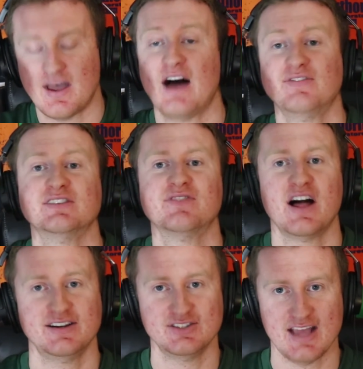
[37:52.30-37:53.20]
The offensive
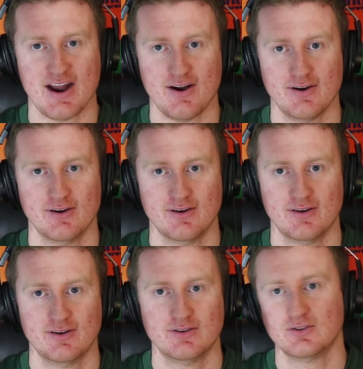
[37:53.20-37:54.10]
line is there.
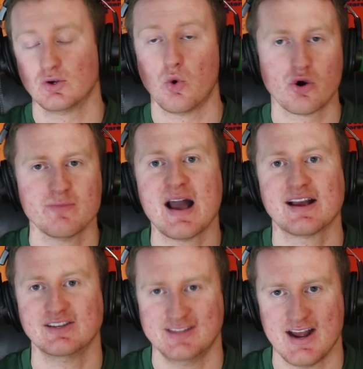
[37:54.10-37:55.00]
The
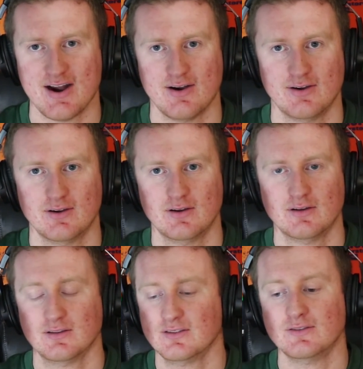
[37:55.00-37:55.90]
quarterback is there.
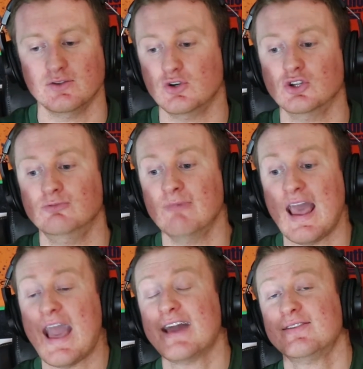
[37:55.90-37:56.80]
You could
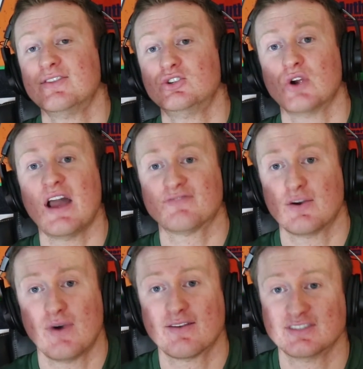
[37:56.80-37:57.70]
add in the
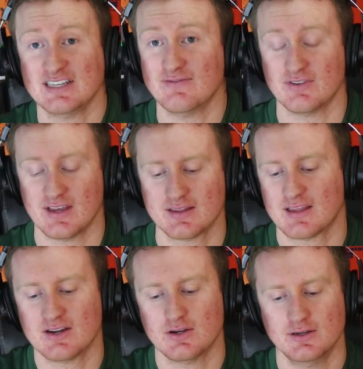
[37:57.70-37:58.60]
draft at wide receiver.
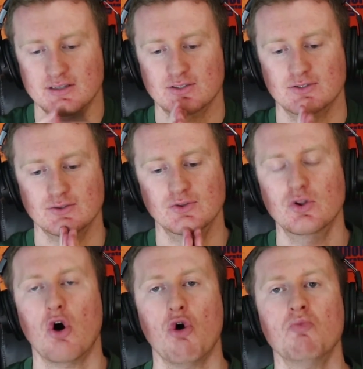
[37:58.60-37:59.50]
There is
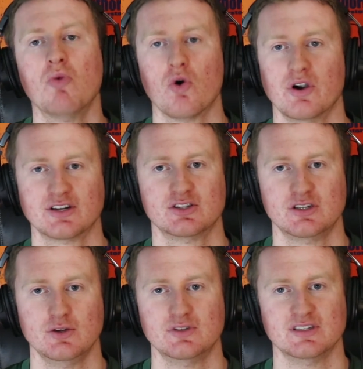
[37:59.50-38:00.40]
no more
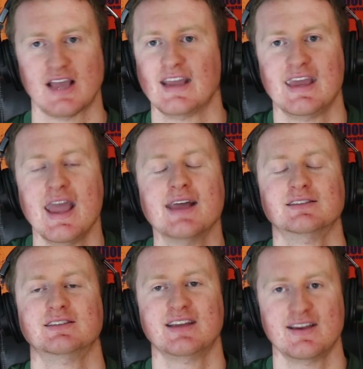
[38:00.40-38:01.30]
excuses. I
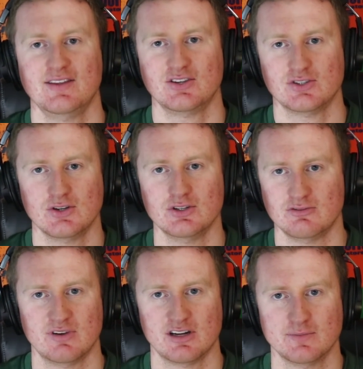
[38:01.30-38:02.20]
can't stand the
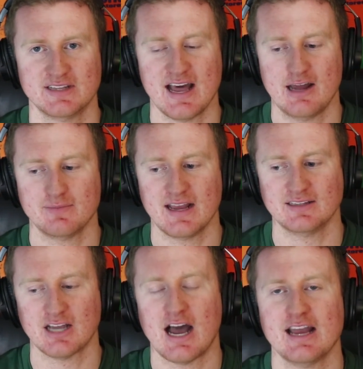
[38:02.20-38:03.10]
excuses when it comes to Adam
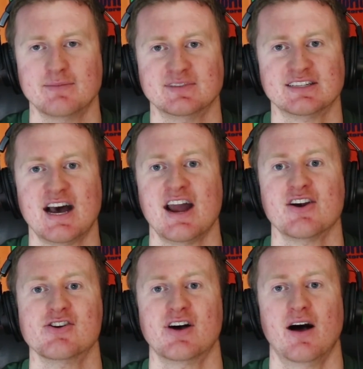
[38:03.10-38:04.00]
Gase. I am
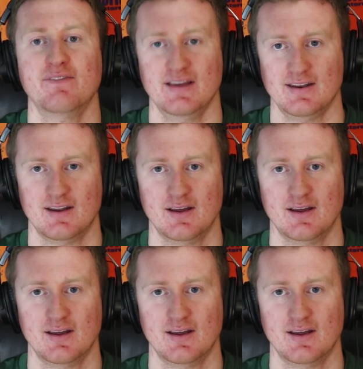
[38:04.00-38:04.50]
tired of it.